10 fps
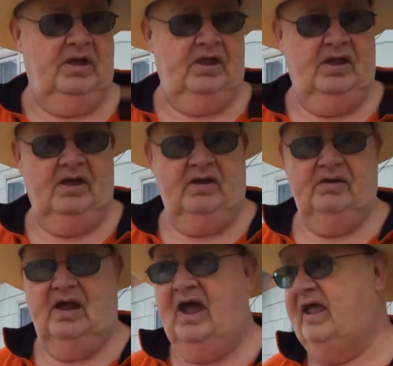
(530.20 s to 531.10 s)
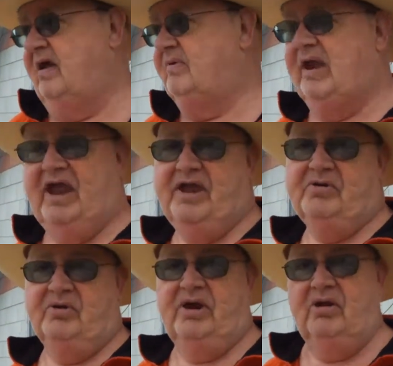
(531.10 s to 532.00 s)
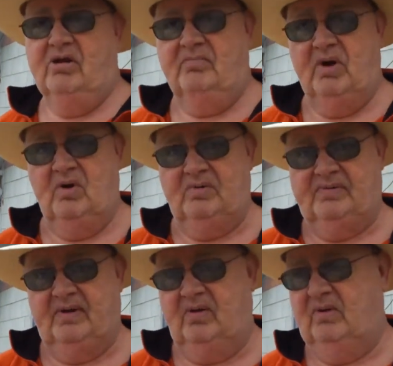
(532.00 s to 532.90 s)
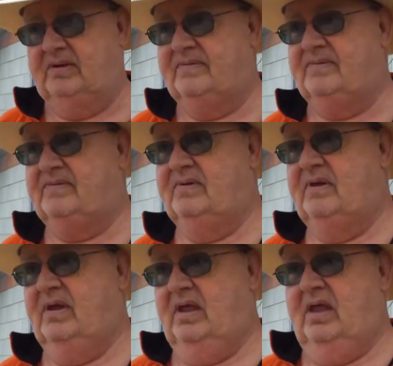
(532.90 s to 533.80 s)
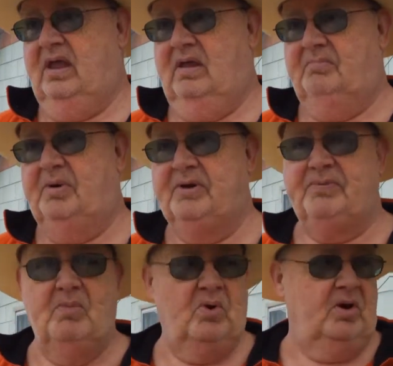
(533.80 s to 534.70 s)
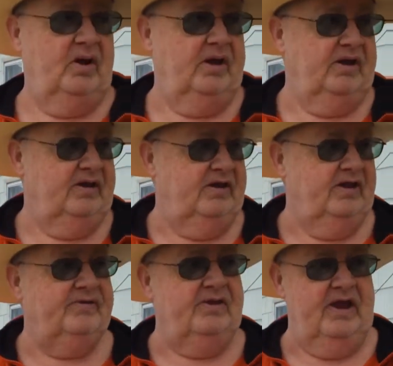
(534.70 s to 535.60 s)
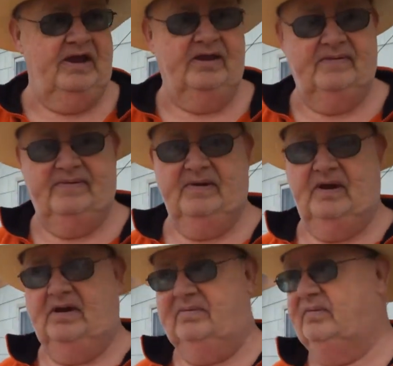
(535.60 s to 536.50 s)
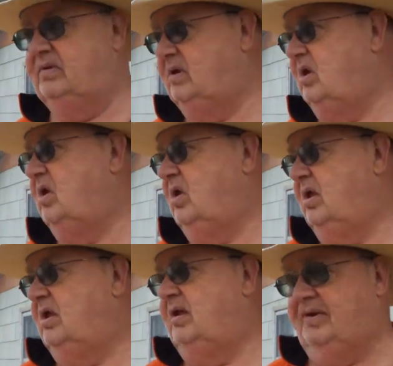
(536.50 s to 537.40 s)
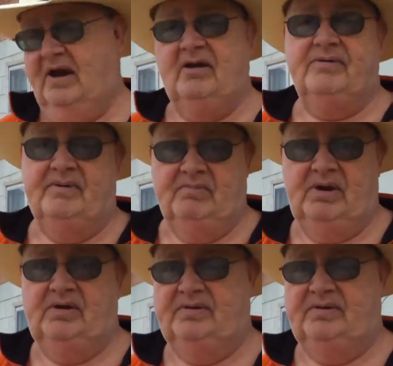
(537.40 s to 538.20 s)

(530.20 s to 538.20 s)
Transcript: I have an acre here to mow, so it's push mooring this thing is tiresome.